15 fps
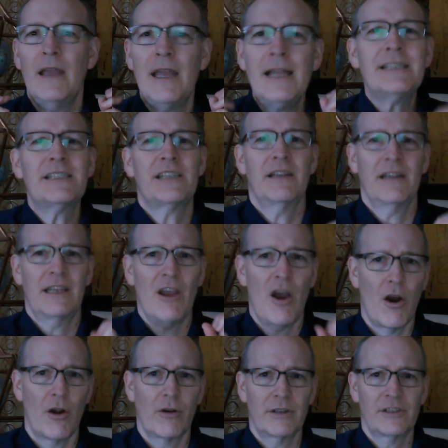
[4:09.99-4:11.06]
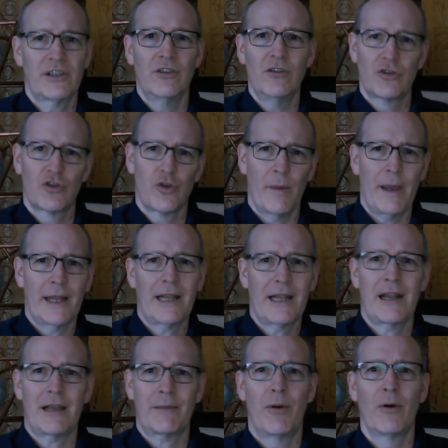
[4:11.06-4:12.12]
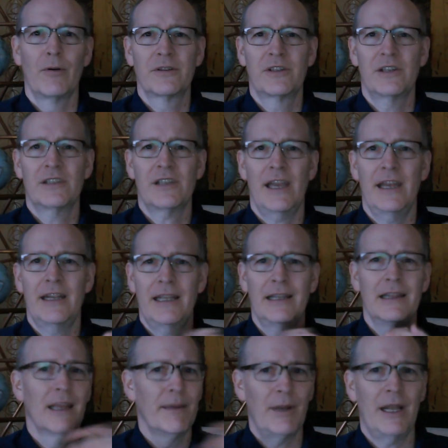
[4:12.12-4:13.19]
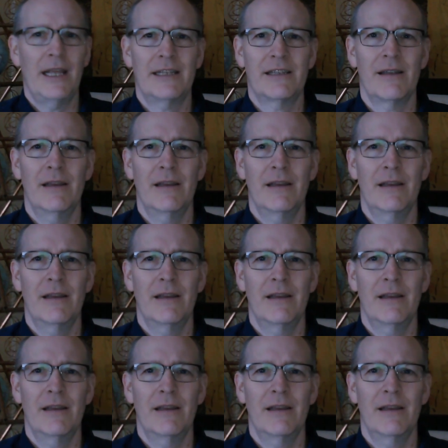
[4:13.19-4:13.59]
instantly harness the neutral magnetic pulses and eliminate